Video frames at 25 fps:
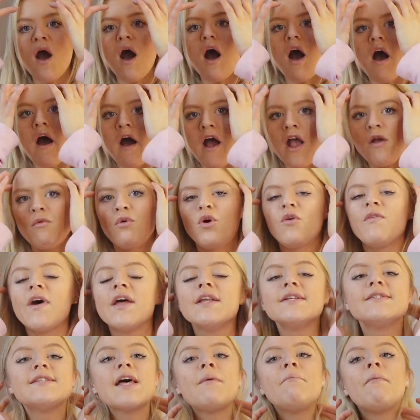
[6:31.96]
I will
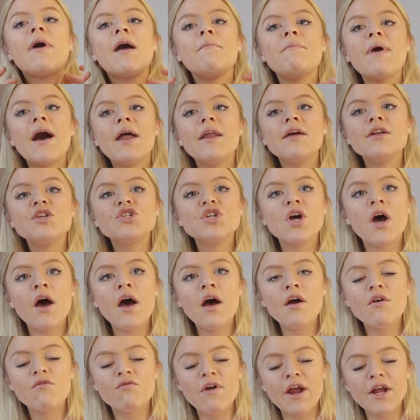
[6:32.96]
then send my
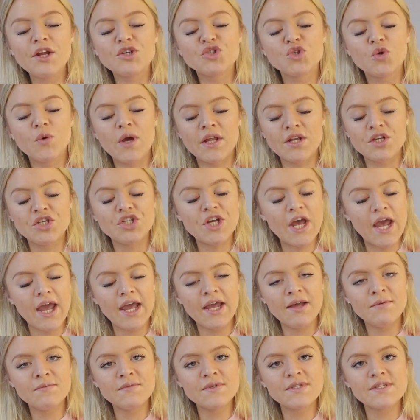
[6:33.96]
manager, Rachel and
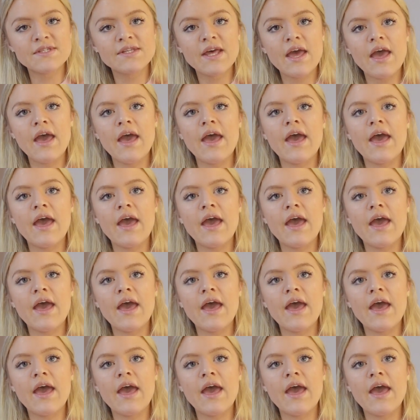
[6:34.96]
James,